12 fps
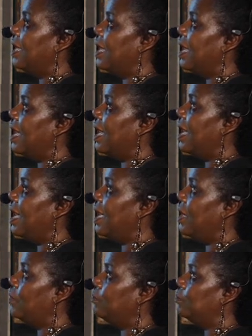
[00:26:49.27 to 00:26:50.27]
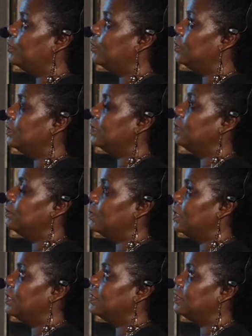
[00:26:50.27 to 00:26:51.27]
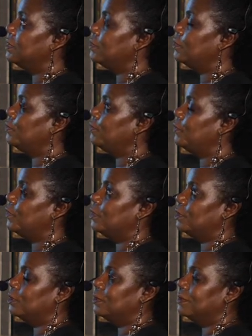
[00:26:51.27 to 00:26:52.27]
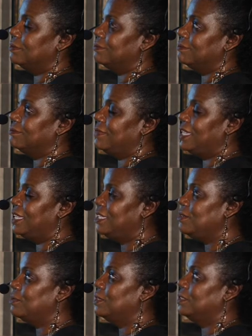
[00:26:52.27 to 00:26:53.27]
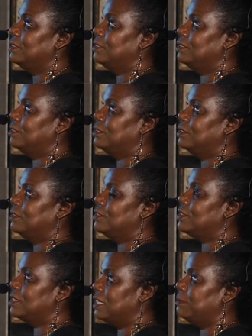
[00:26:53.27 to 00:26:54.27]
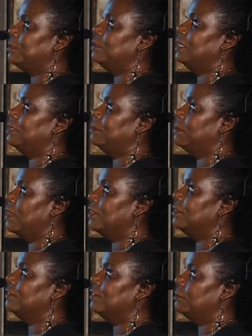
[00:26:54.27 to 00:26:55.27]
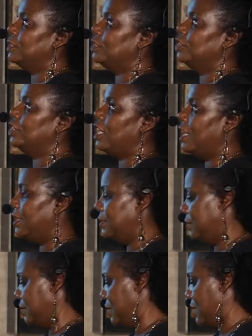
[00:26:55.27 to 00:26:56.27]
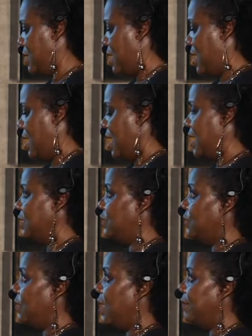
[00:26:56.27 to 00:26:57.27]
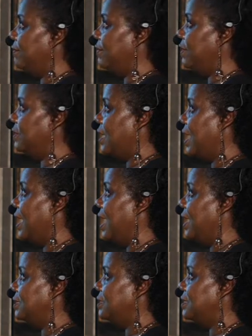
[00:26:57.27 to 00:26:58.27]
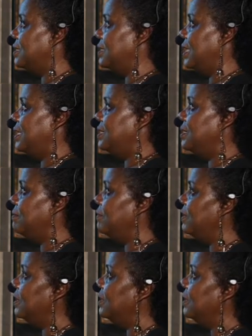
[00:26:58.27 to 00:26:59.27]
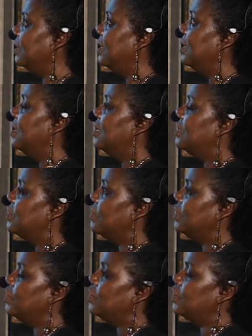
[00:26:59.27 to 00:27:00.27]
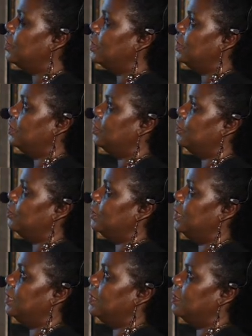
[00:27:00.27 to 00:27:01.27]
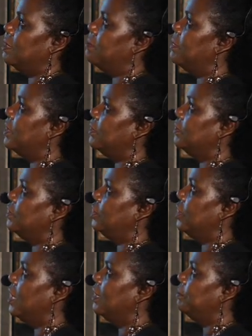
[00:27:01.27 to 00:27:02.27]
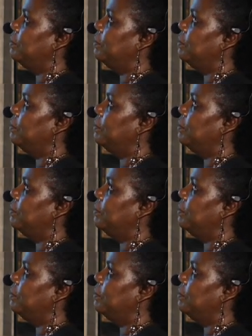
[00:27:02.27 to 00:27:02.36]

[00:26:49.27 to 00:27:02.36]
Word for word: how brutal it was for anyone to separate a mother from her child. And so I felt I had to say something. So I just started doing mother and child